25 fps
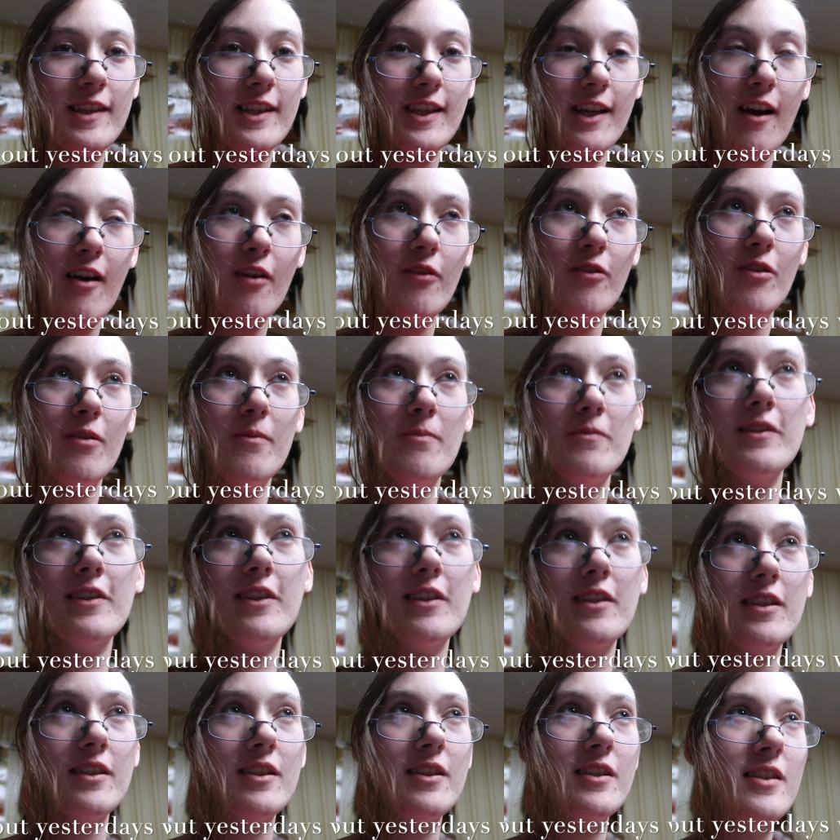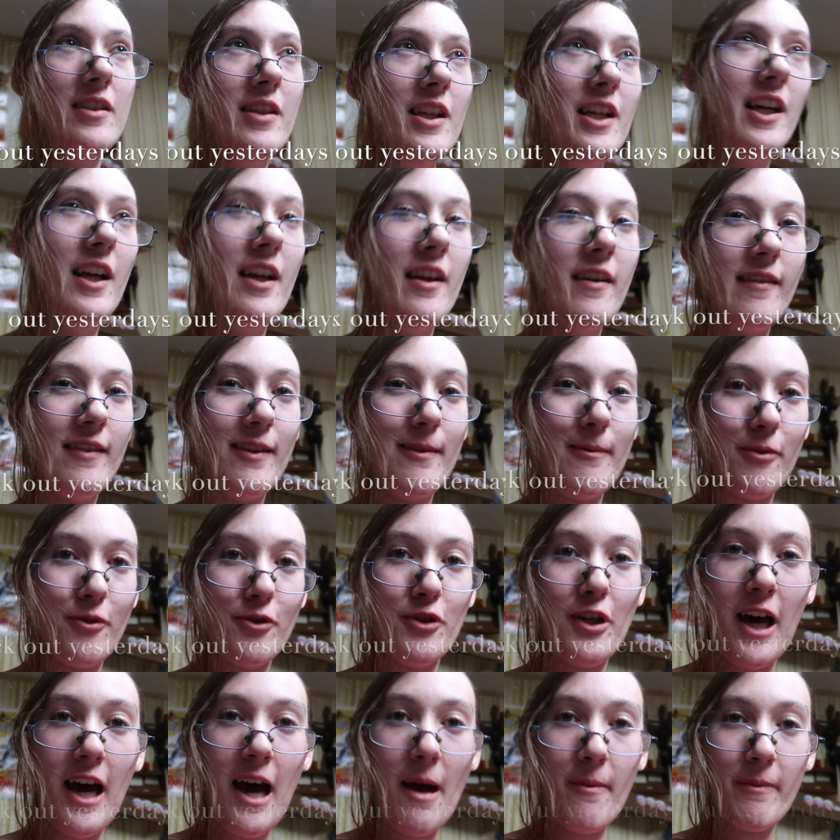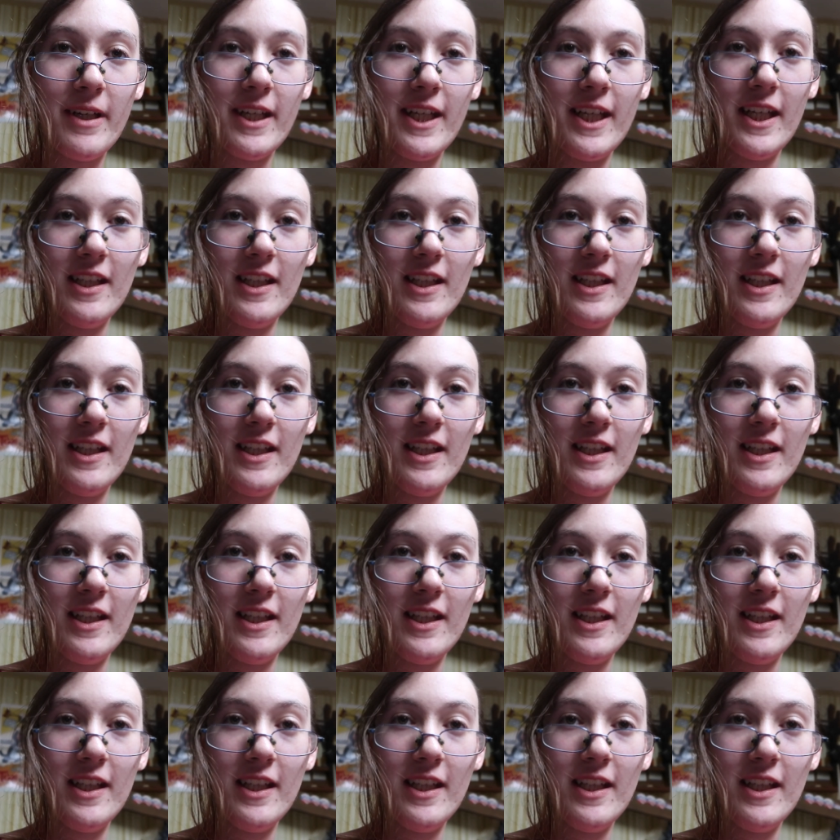Tell them to subscribe and